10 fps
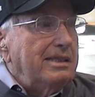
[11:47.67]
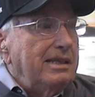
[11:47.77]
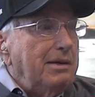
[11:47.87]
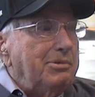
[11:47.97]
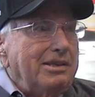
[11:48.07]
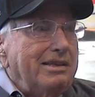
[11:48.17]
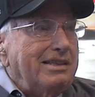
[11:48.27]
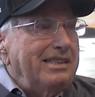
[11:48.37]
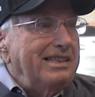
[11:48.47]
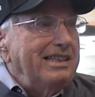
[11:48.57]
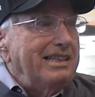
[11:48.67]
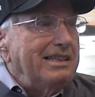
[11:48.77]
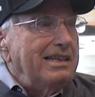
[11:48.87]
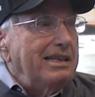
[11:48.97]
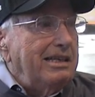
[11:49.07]
Absolutely
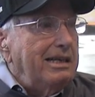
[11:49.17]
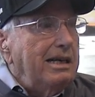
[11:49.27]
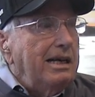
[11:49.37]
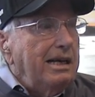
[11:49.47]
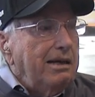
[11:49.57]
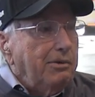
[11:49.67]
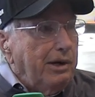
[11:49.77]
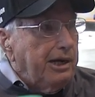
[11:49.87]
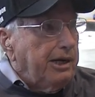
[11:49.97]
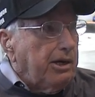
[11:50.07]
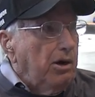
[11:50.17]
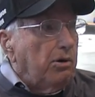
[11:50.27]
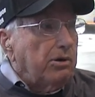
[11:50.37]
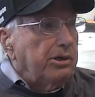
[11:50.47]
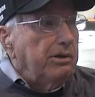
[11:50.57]
none. Ready to
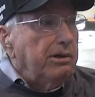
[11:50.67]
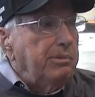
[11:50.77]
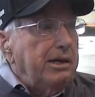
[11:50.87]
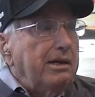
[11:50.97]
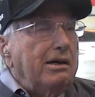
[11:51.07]
go, you know what I mean?